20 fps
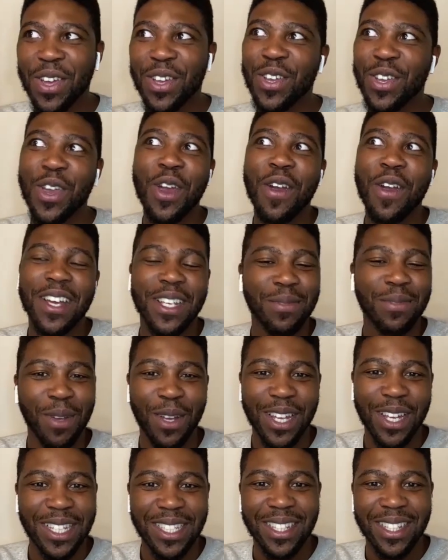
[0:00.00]
curious,
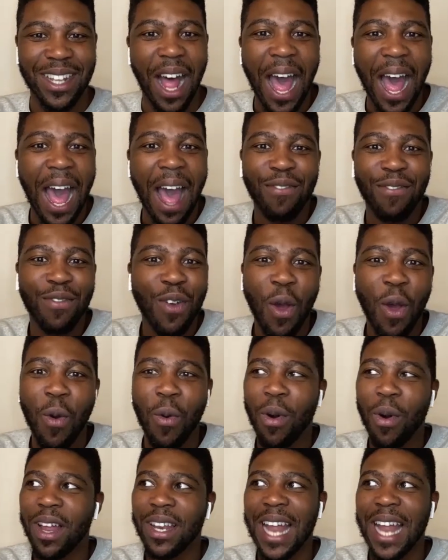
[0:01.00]
because I have no
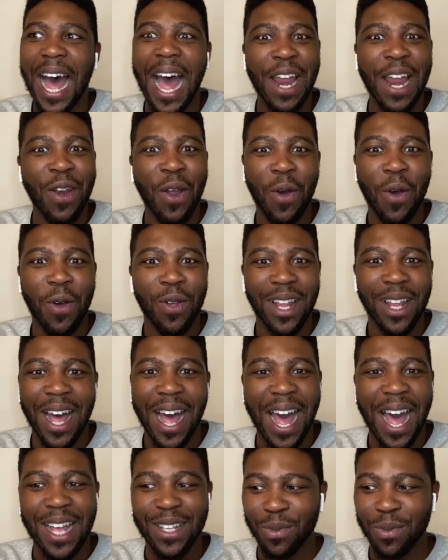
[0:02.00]
one that I know
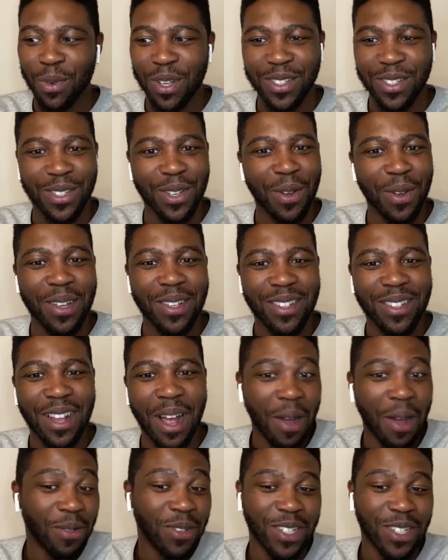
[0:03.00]
that has one. So
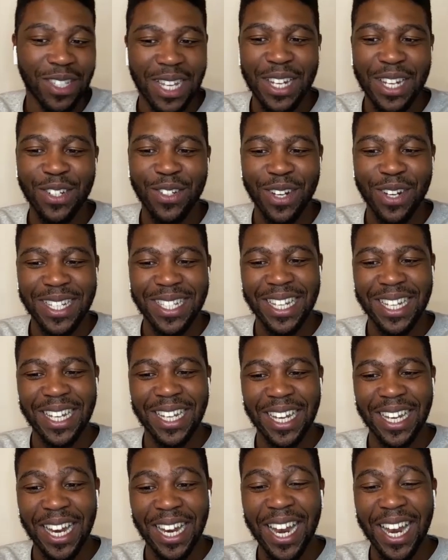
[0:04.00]
I was just
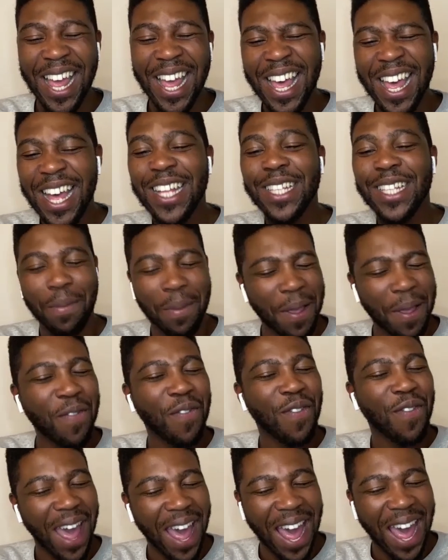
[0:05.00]
interested. And to be
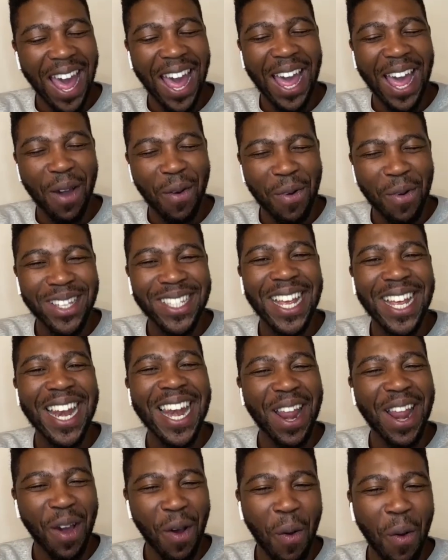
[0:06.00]
fair, it was a
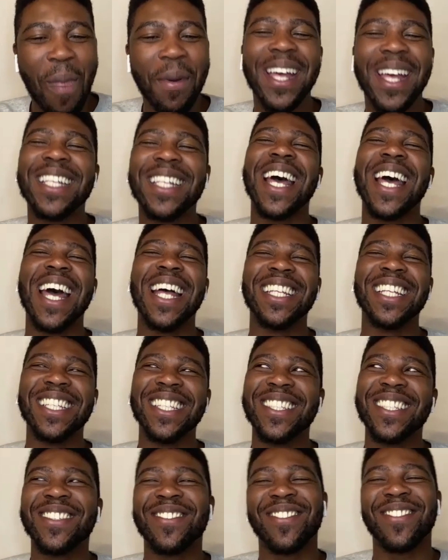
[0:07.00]
little bit
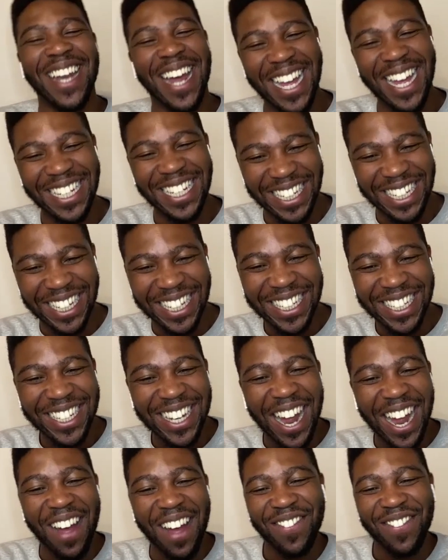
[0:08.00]
tense when I did.
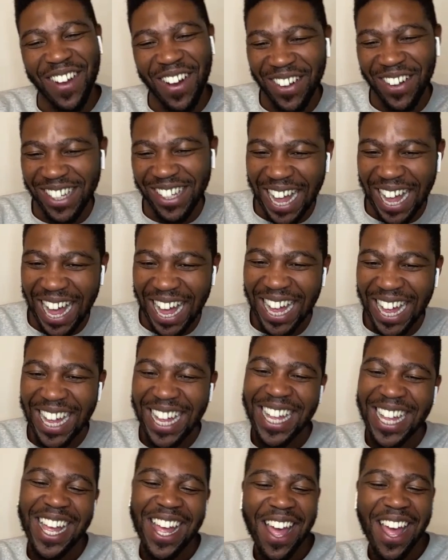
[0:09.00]
I felt that.
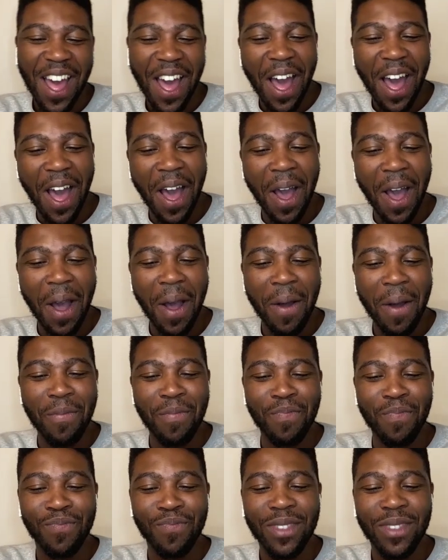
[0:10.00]

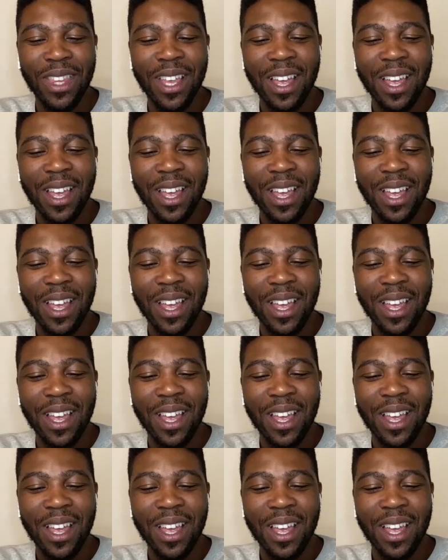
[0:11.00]
Um,